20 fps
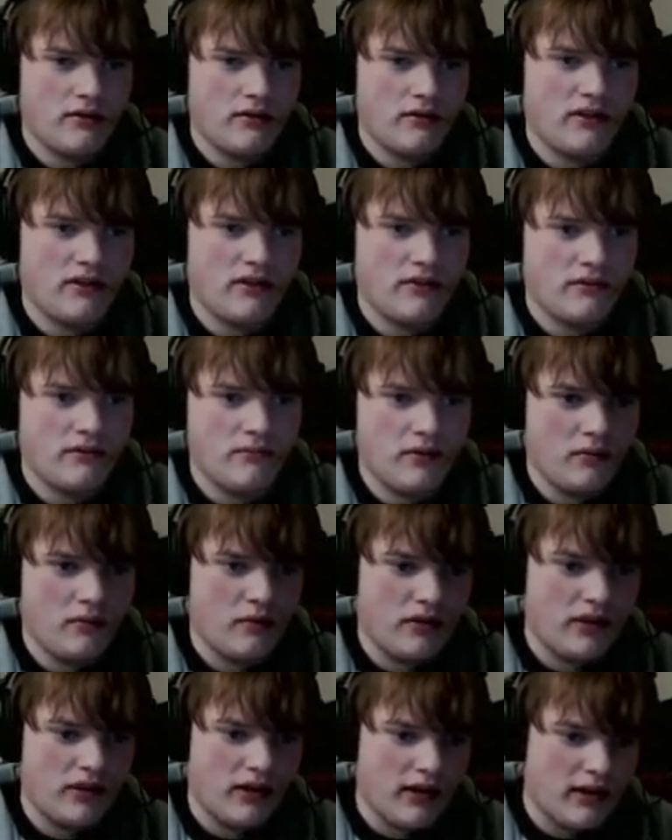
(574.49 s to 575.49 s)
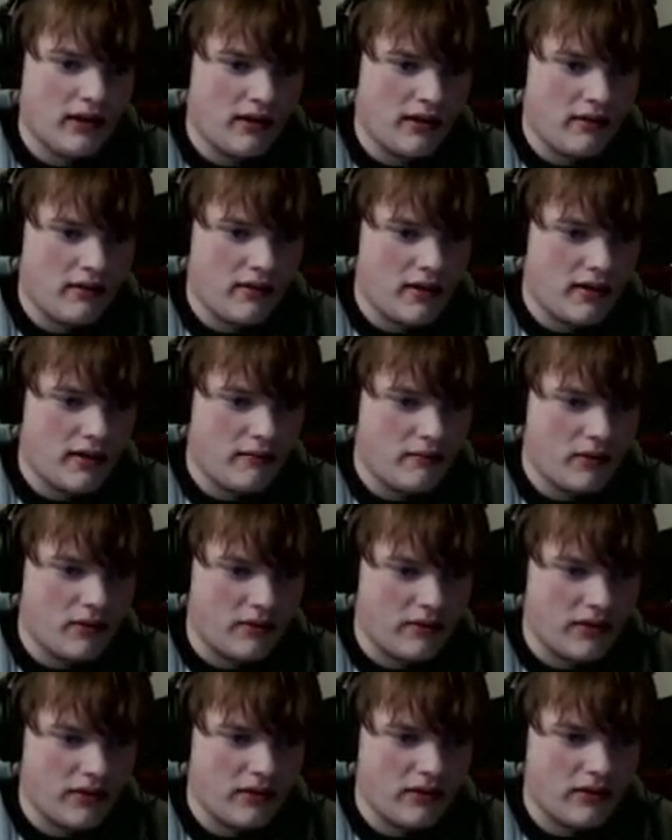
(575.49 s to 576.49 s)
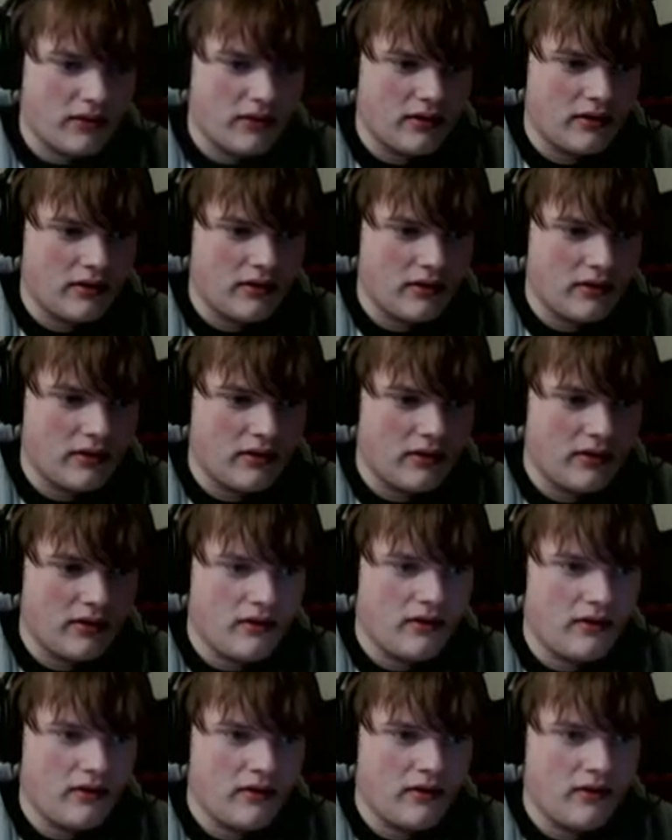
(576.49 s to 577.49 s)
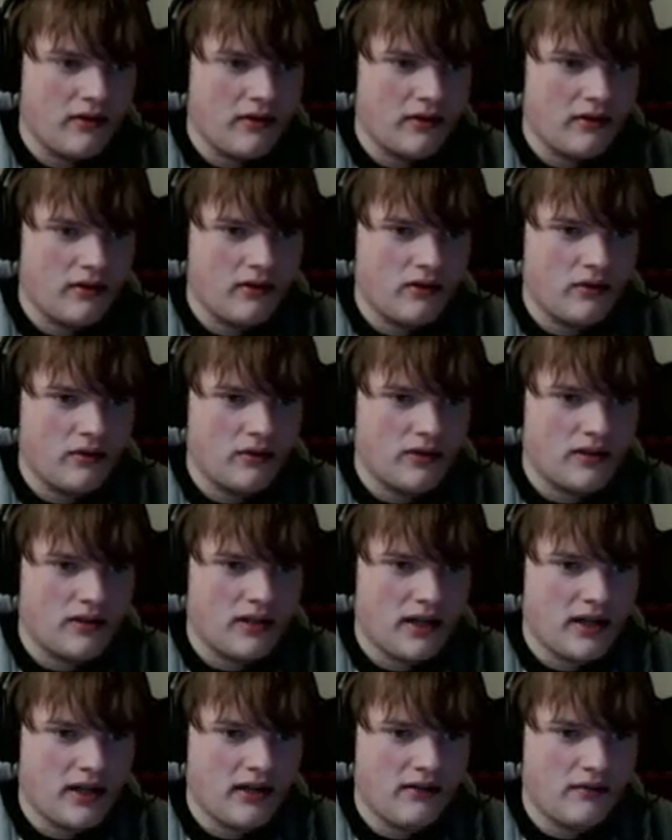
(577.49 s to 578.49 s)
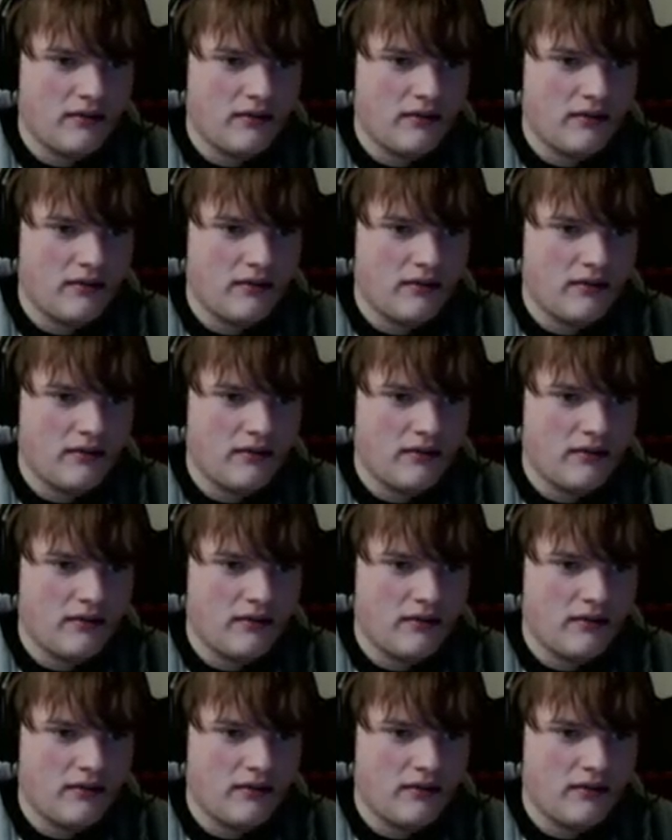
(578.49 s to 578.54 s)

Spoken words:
Seemed to be working again. Alright, perfect. Door was tight.